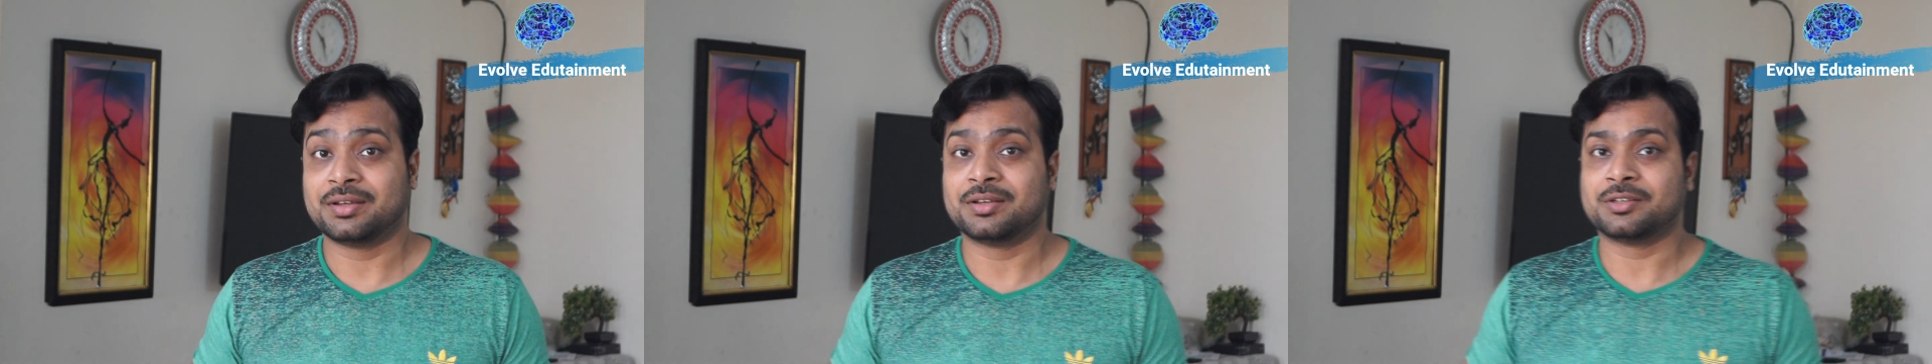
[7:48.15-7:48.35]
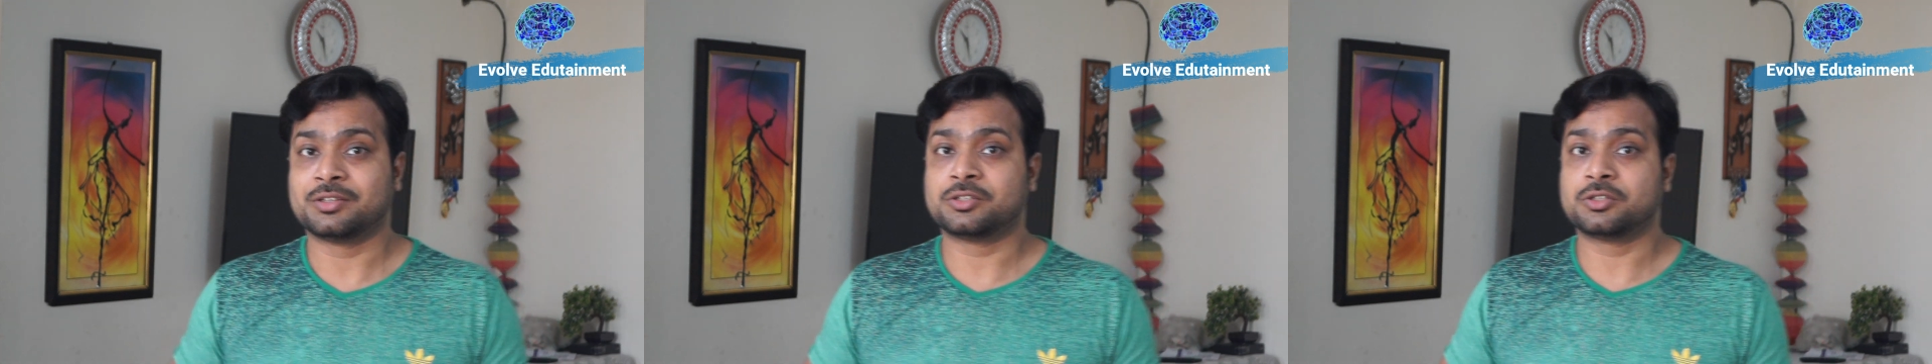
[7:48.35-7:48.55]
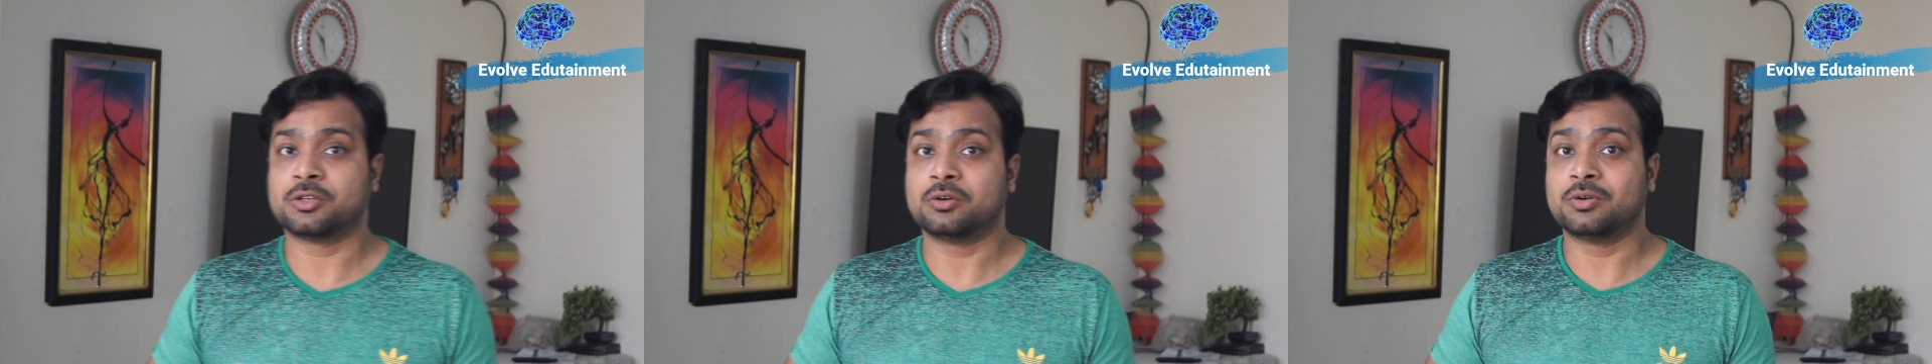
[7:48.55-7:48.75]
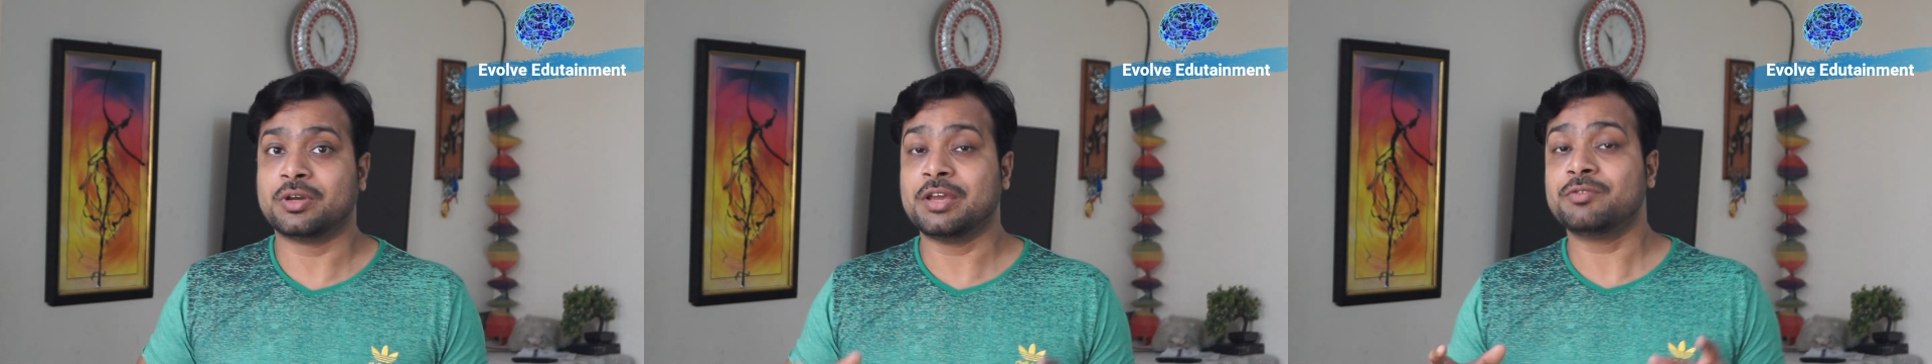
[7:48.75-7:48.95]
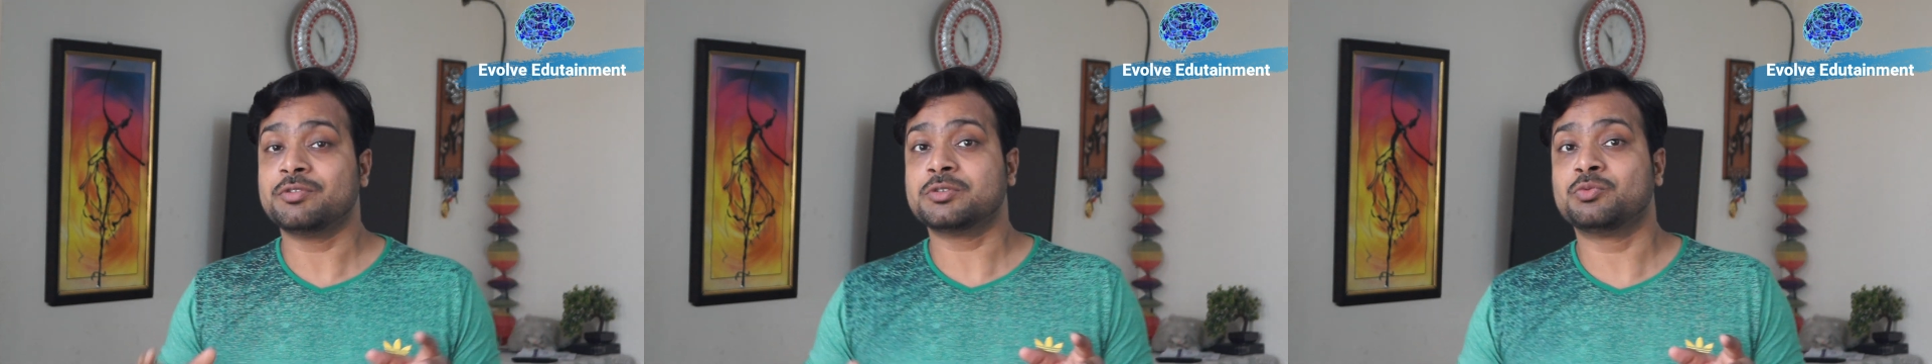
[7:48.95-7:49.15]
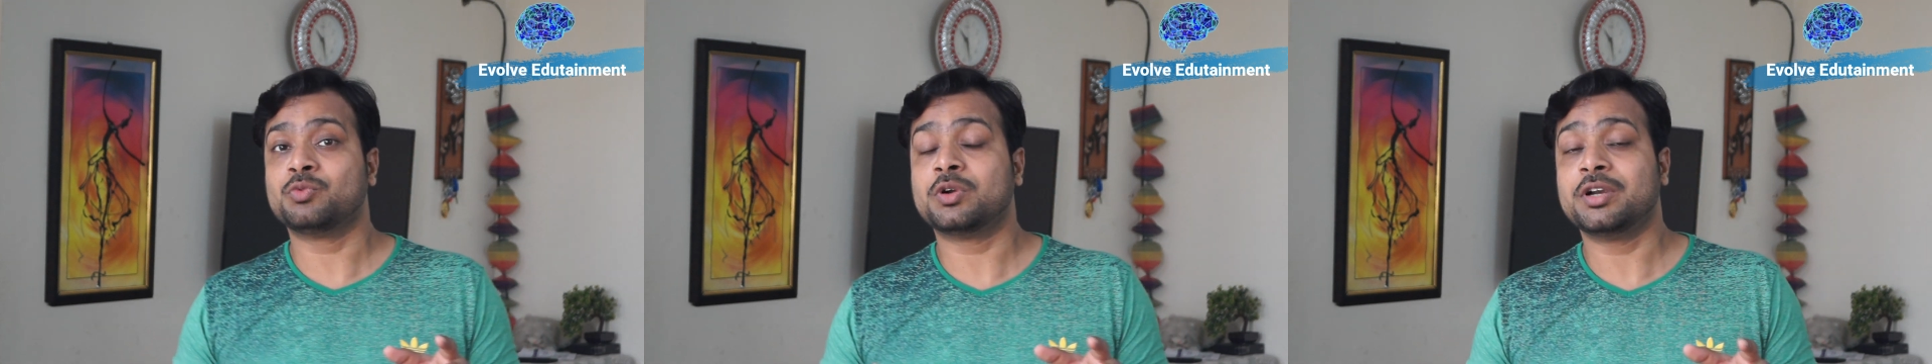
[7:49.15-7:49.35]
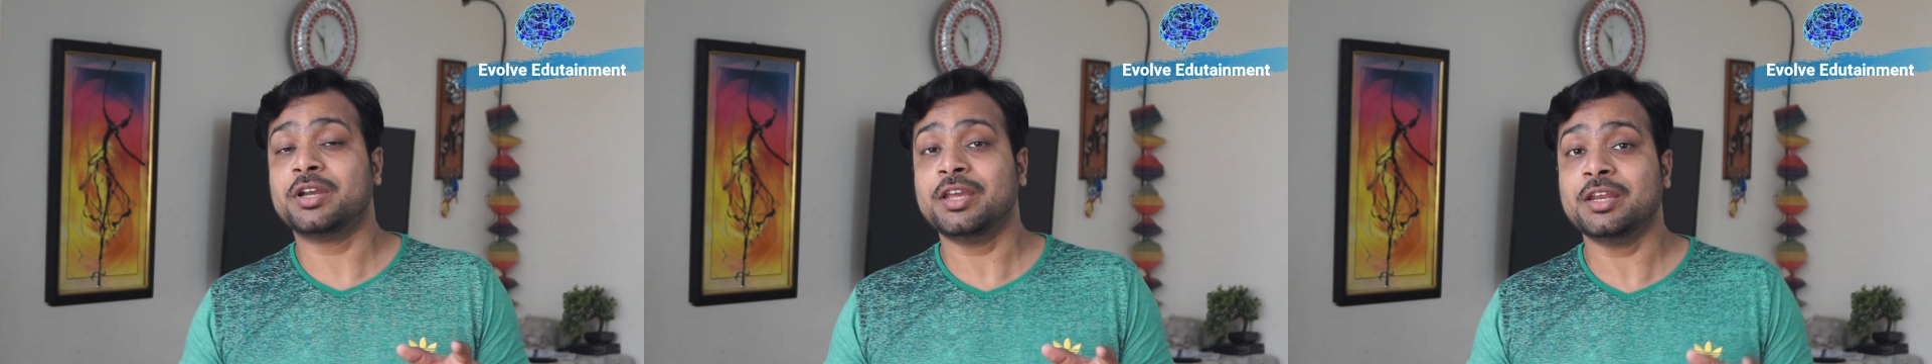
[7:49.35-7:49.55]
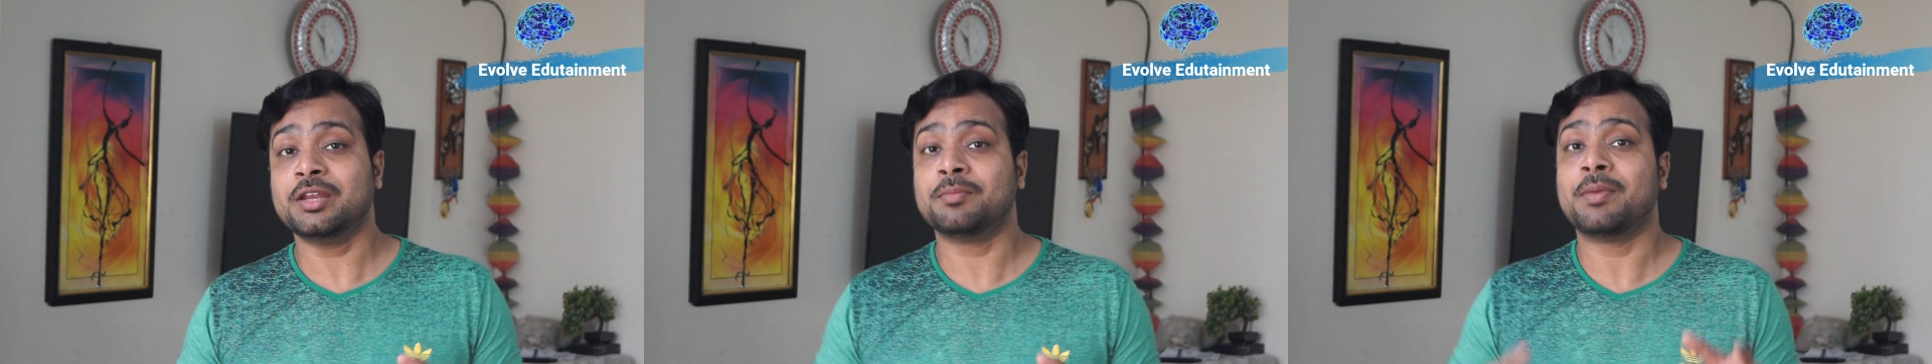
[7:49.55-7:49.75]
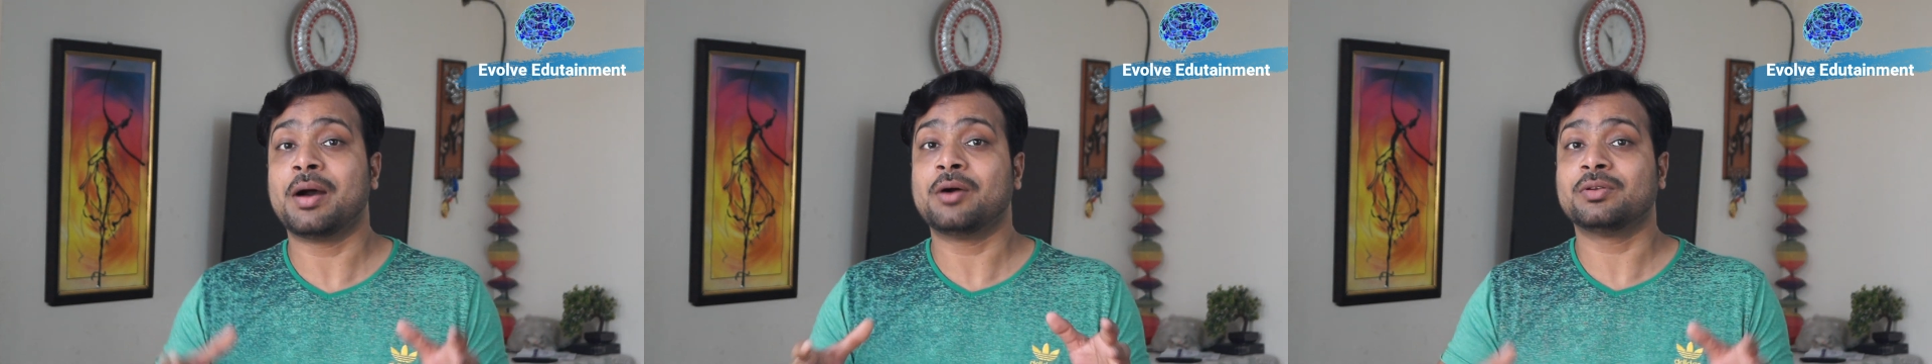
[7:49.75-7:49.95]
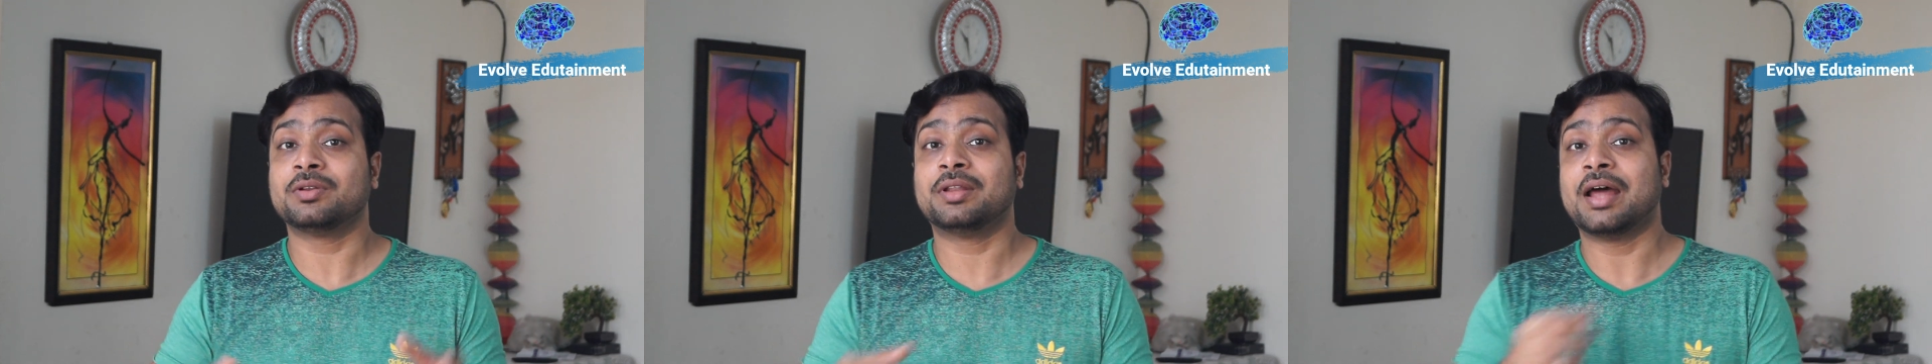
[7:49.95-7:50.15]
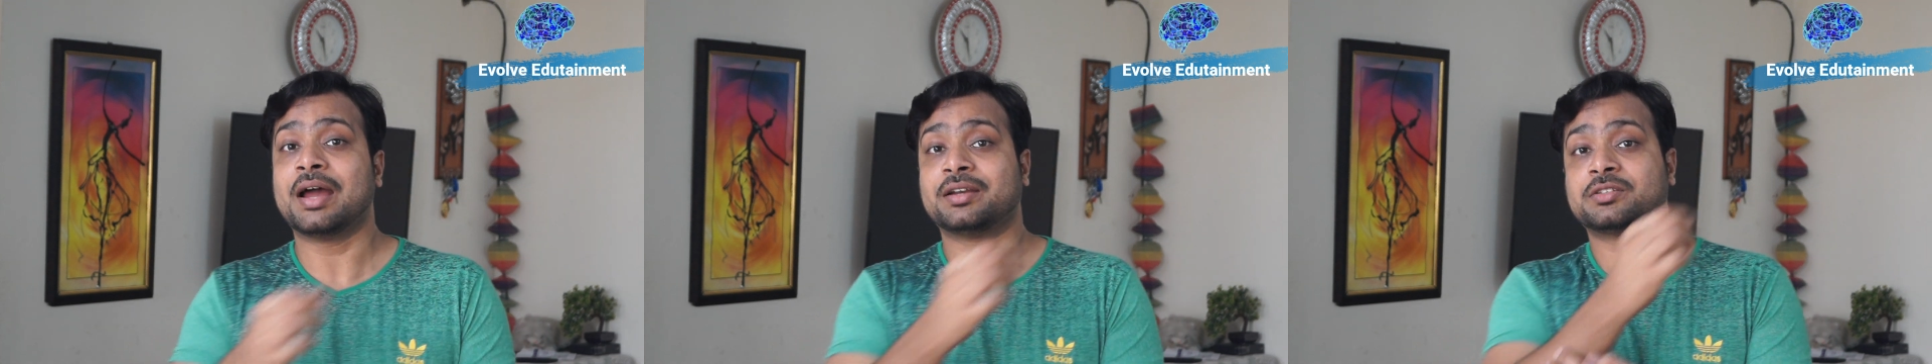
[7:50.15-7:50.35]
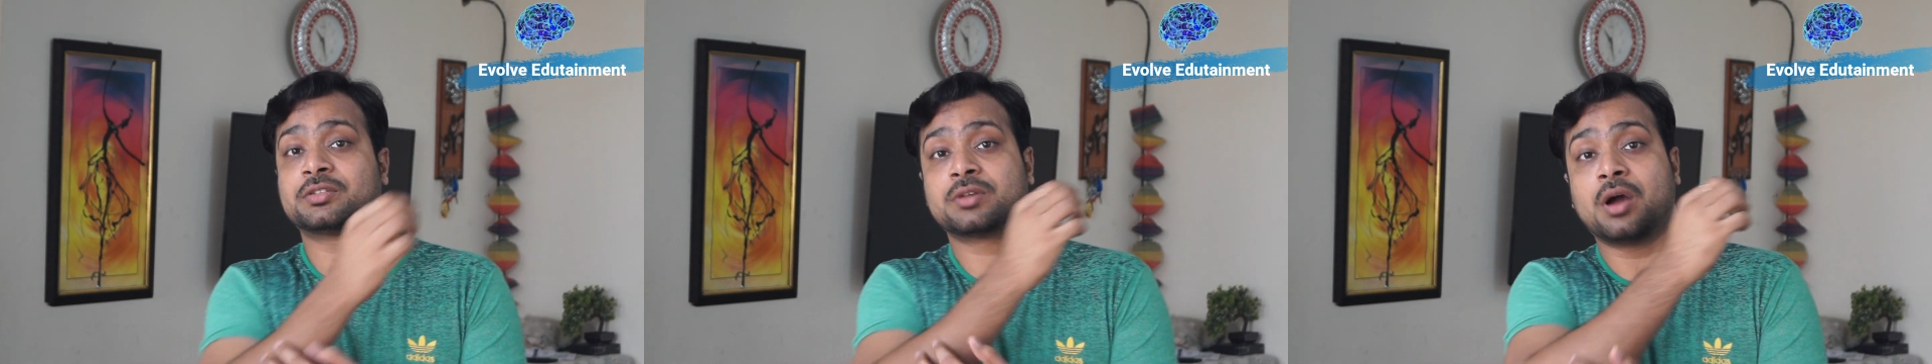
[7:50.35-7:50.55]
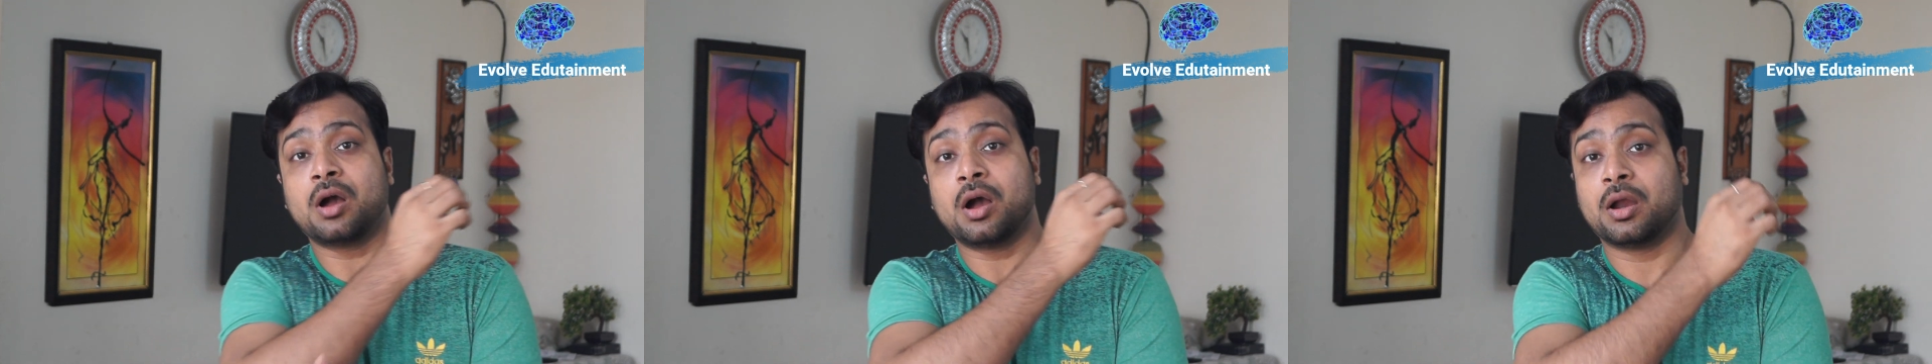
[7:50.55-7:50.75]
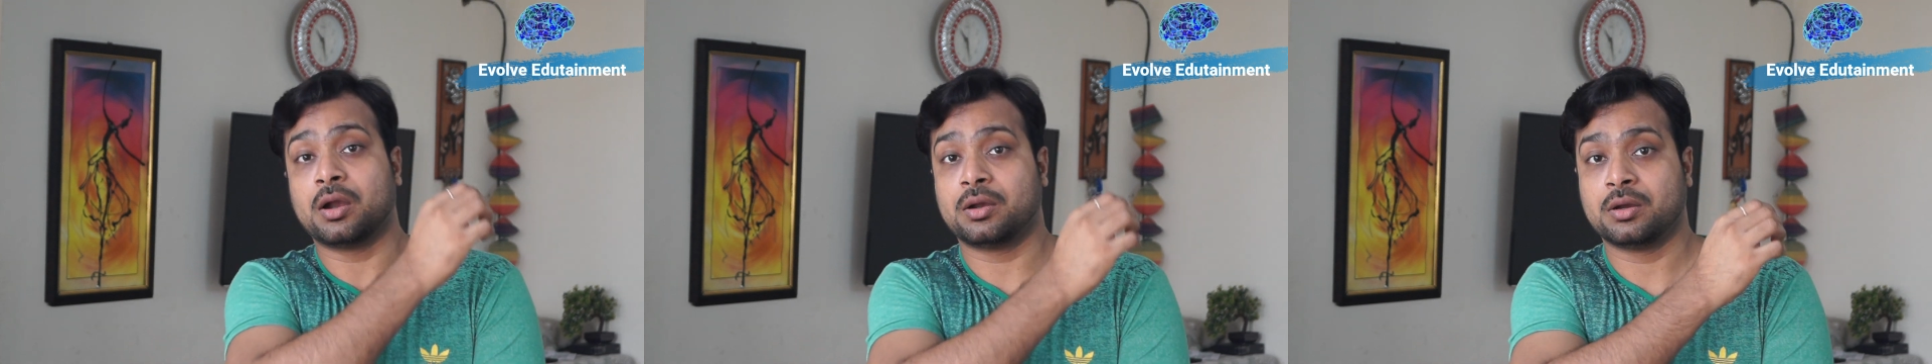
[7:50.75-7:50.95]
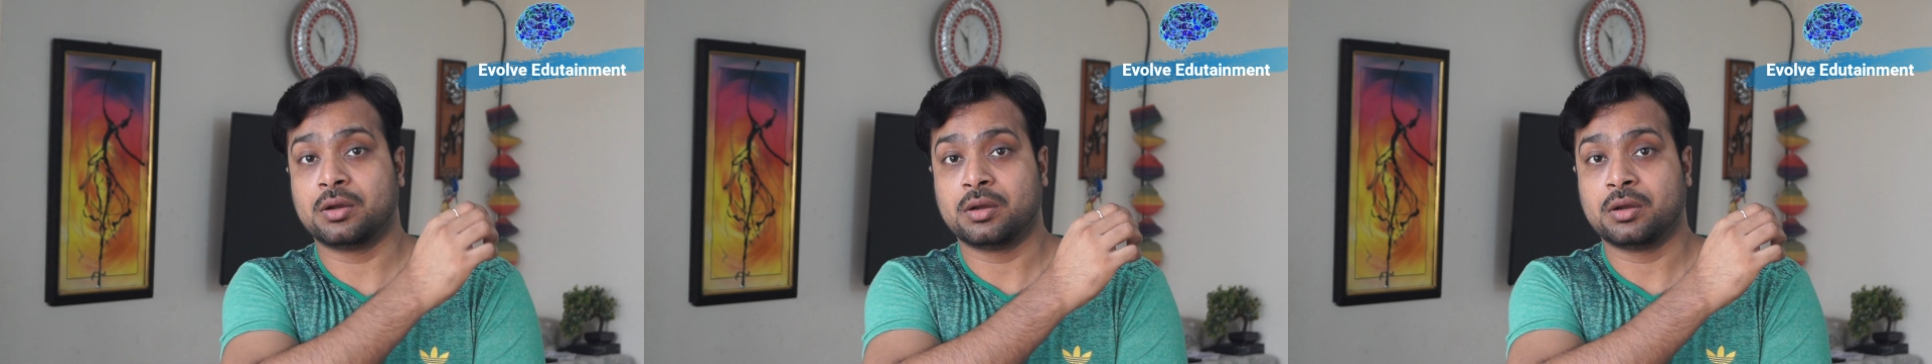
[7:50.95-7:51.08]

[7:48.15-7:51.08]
So he was worried about that scar.